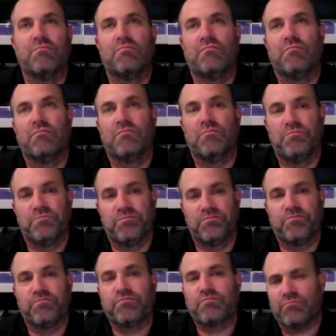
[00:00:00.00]

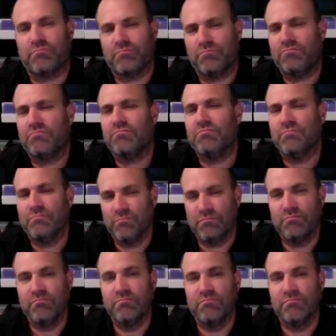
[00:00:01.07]
This person isn't speaking.